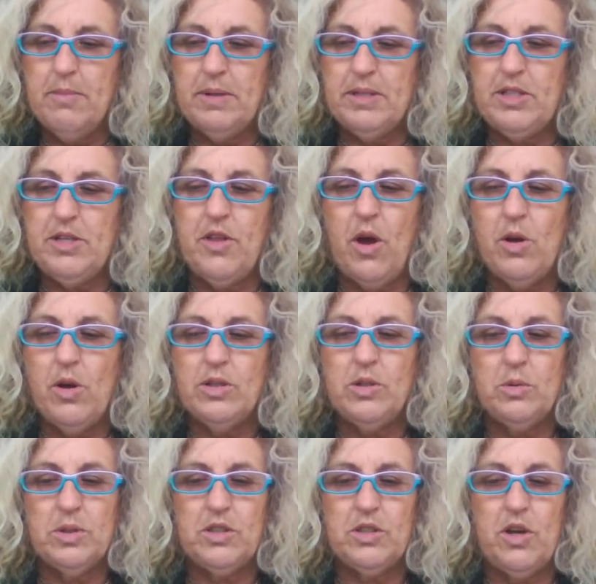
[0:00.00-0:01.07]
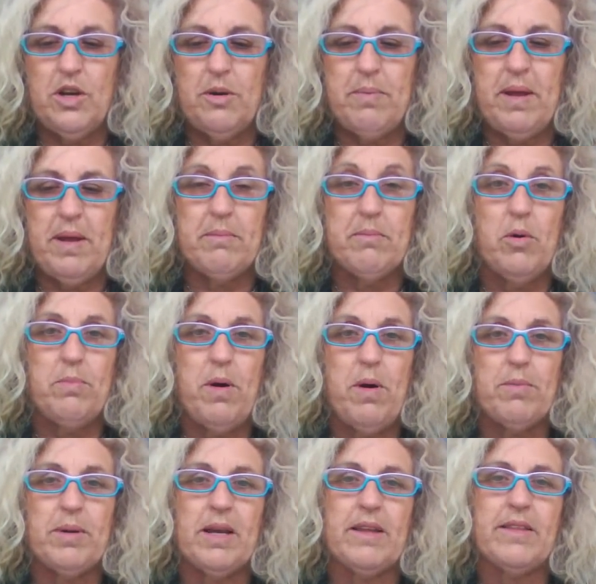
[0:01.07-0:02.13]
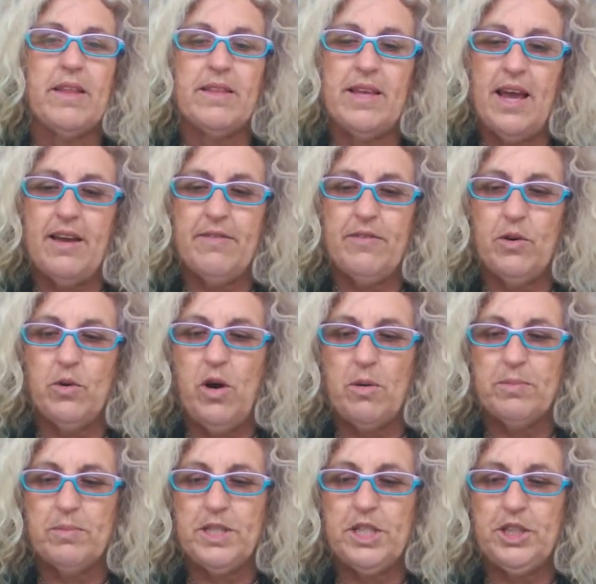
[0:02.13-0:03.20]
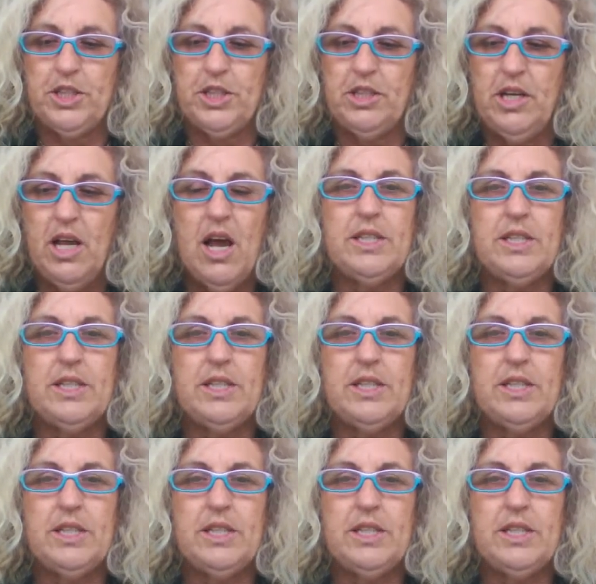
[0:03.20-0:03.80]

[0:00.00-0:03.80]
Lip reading: But to those who assert it being more popular than the AFL competition,